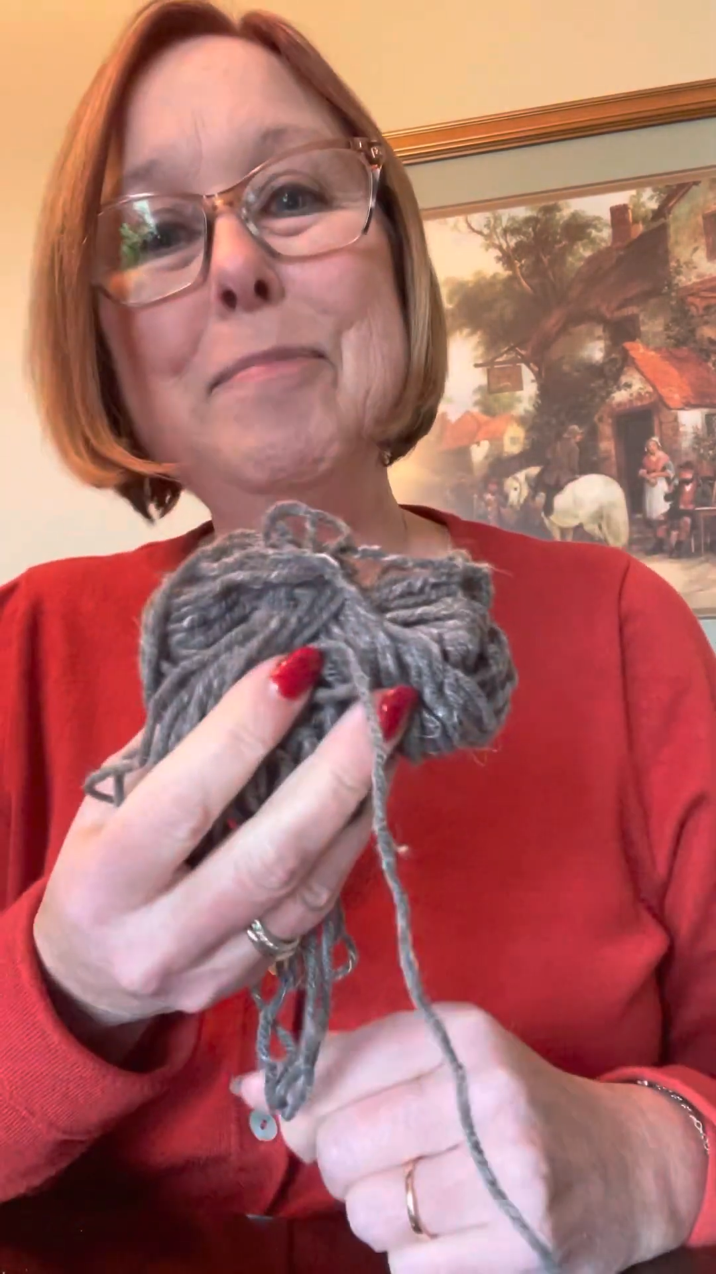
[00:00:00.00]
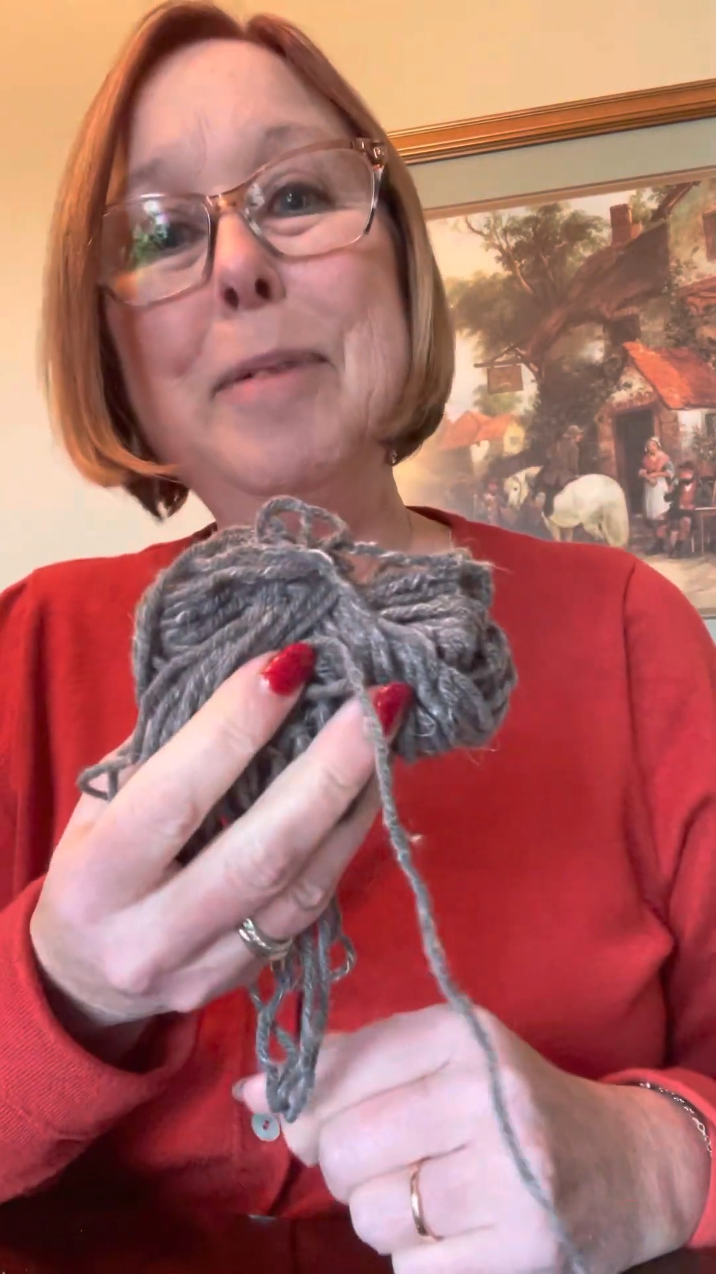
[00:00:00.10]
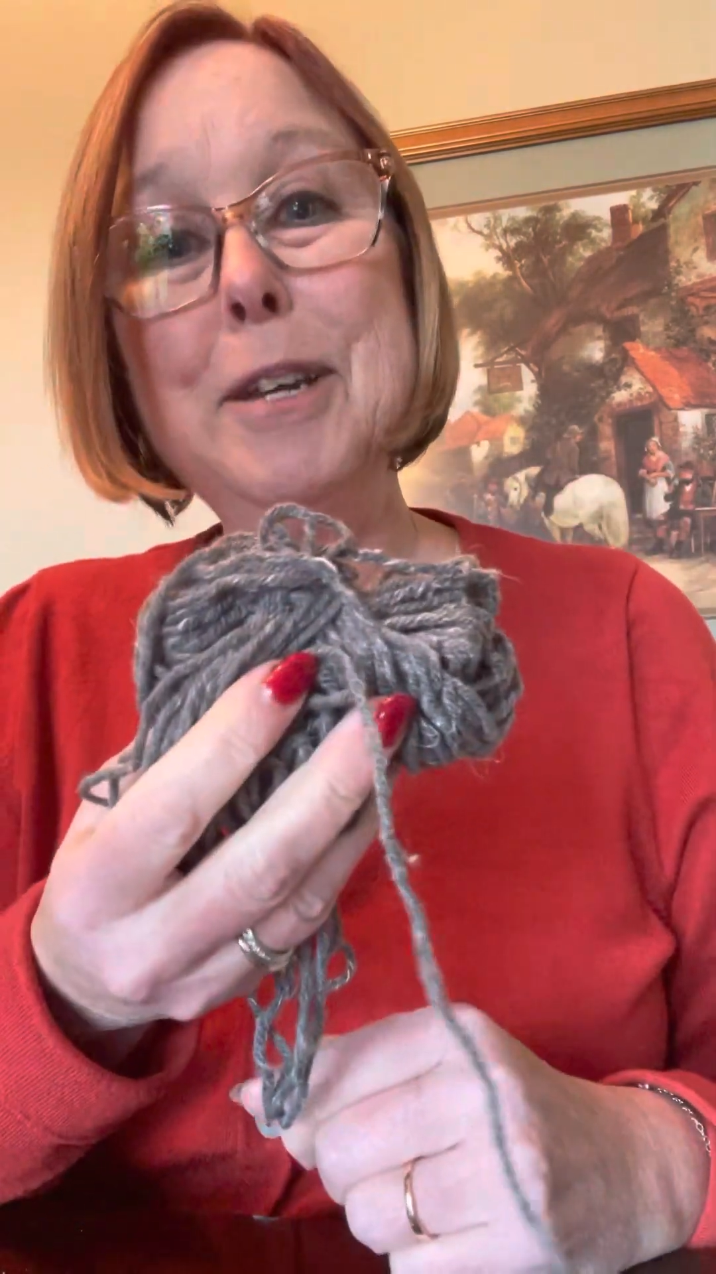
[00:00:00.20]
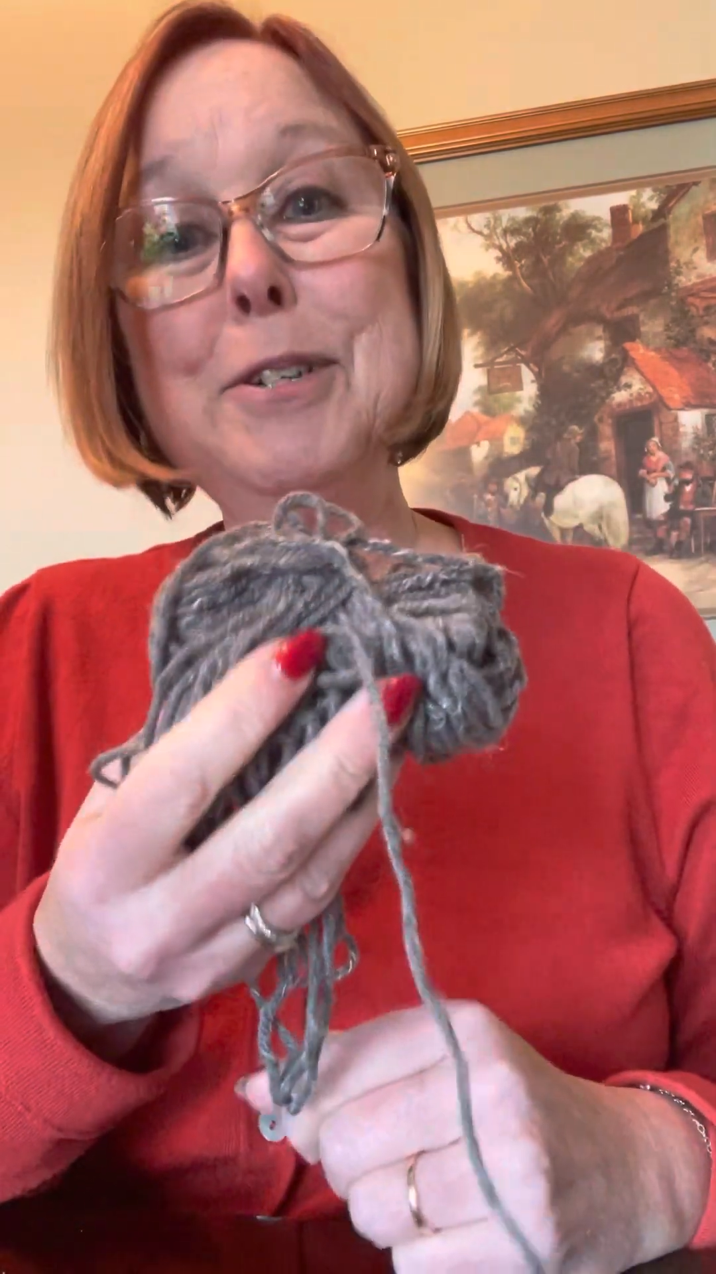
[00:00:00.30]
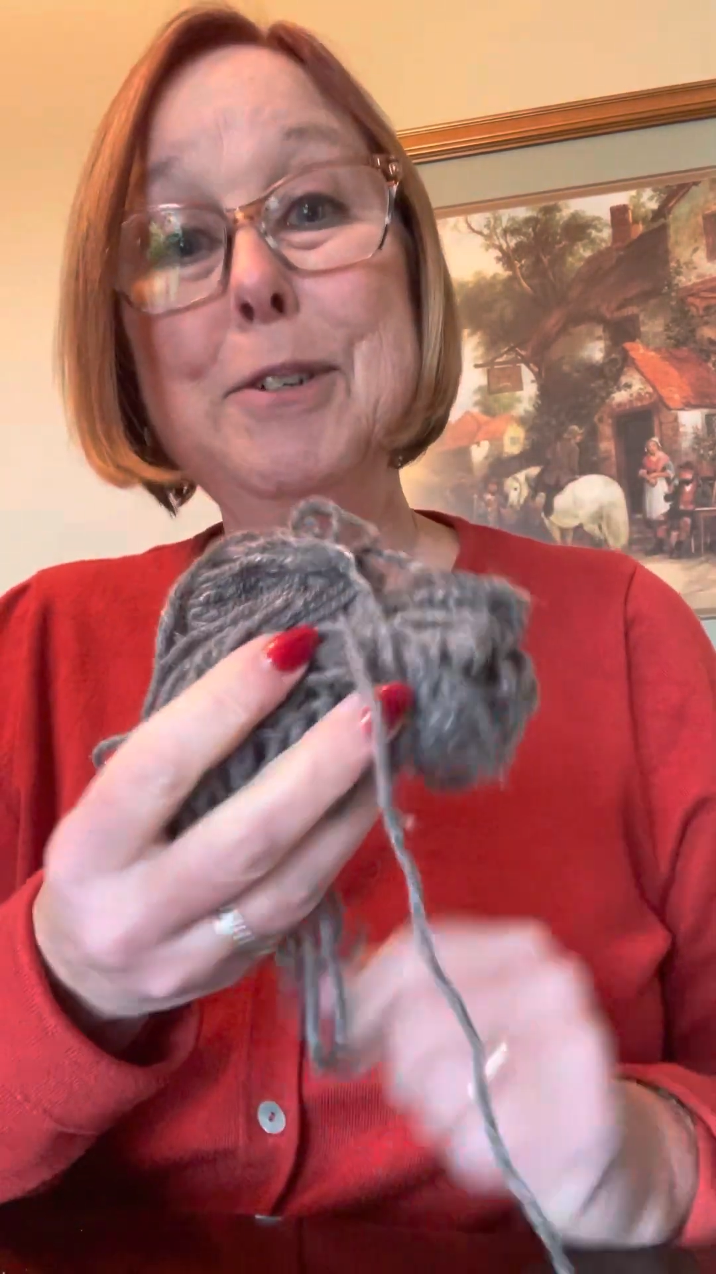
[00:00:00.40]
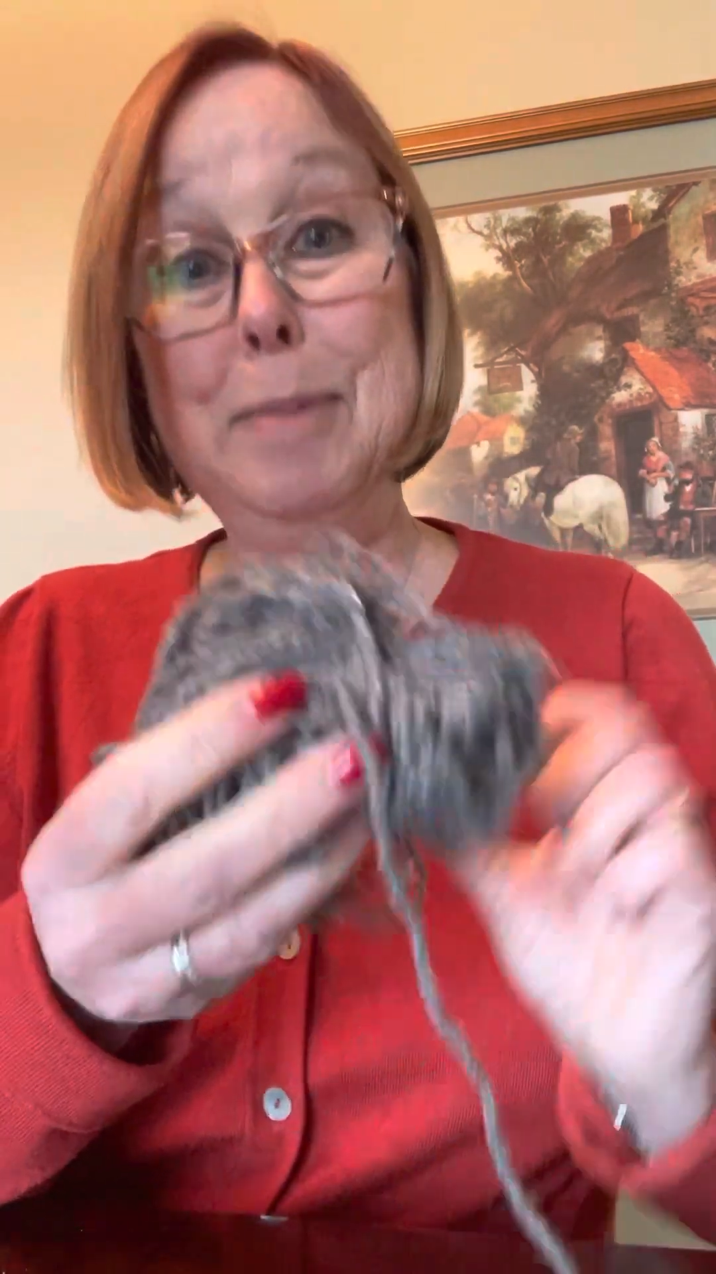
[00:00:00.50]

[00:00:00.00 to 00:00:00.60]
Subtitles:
the picture